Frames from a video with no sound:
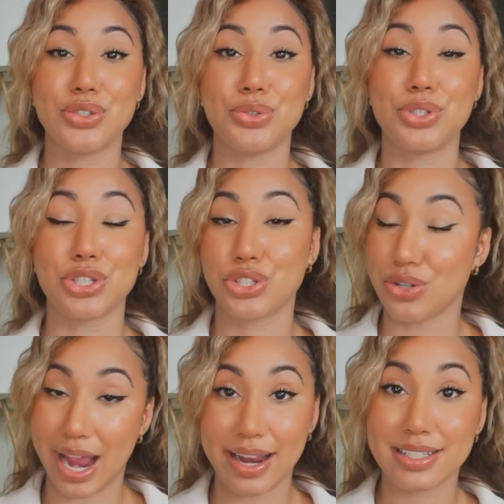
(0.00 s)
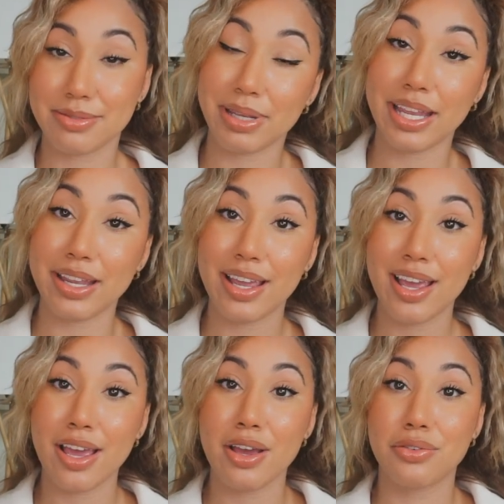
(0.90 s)
to distract me
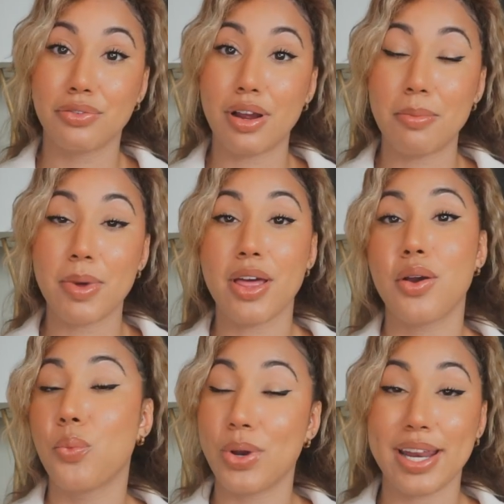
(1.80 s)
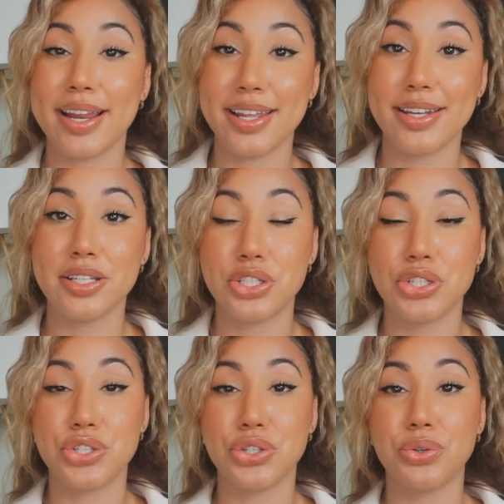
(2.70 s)
from what I needed to
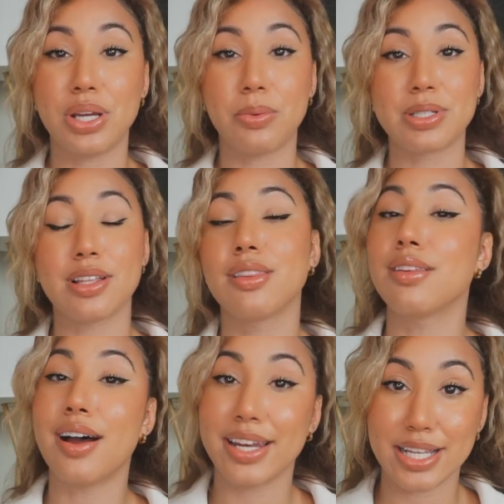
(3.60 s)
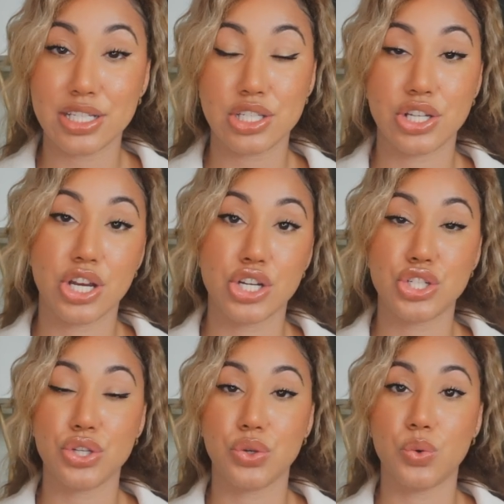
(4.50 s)
do, it was a lot easier
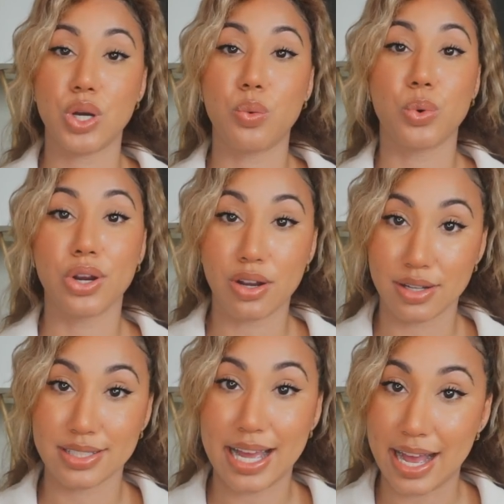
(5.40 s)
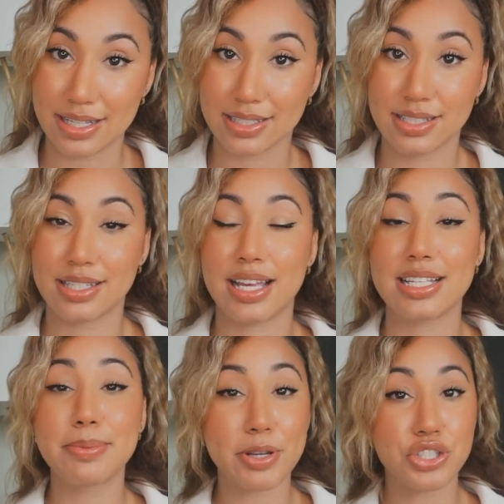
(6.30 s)
to work on tasks,
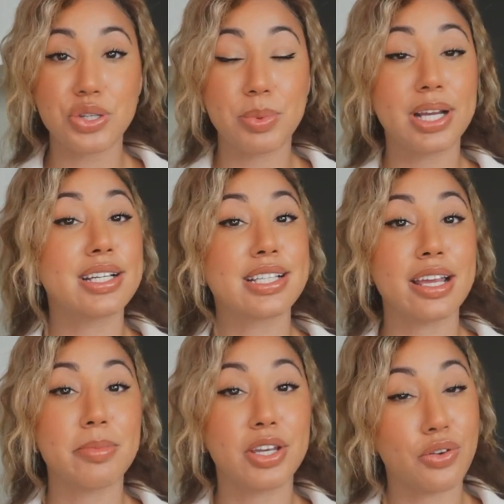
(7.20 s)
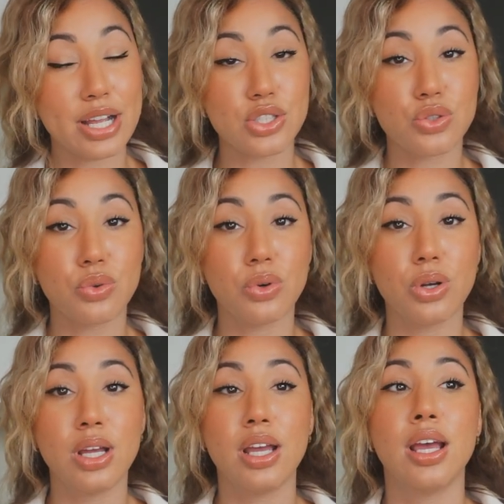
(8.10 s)
especially because I am in grad school.